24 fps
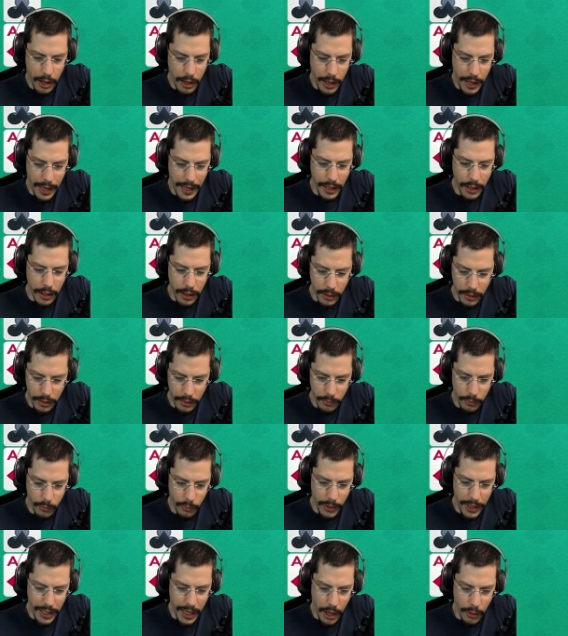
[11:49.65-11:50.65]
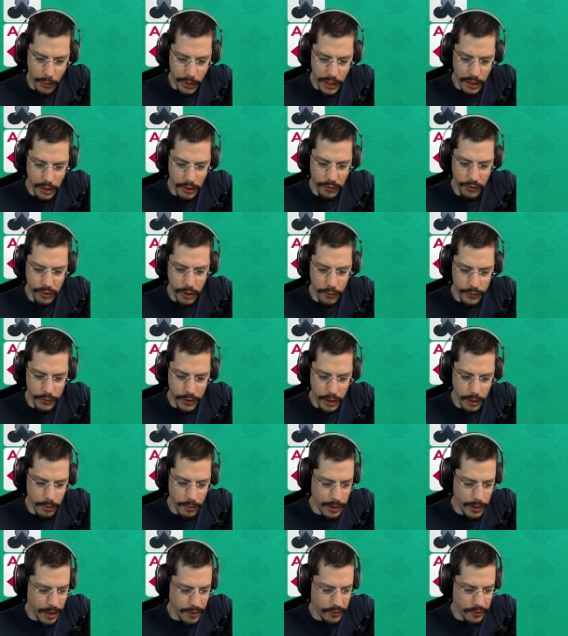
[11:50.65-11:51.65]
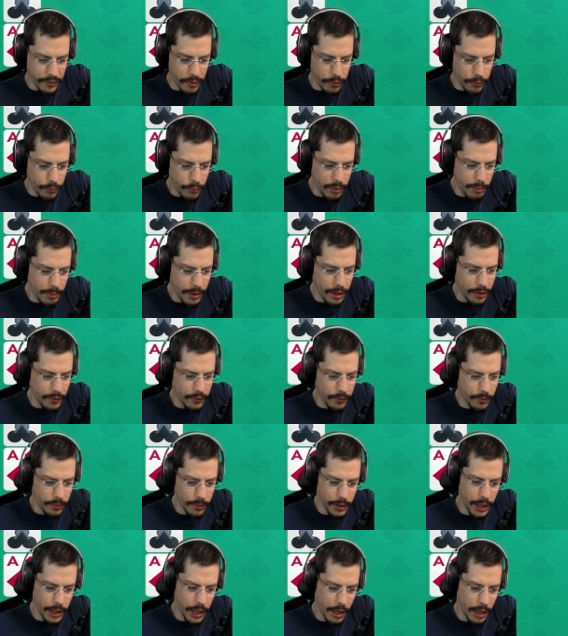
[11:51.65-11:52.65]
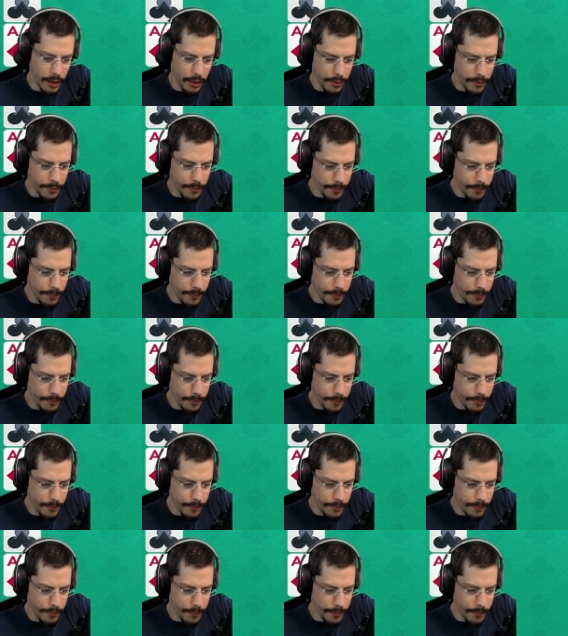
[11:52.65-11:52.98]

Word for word: And wait, how can you solve that in less than 3 minutes? What the heck?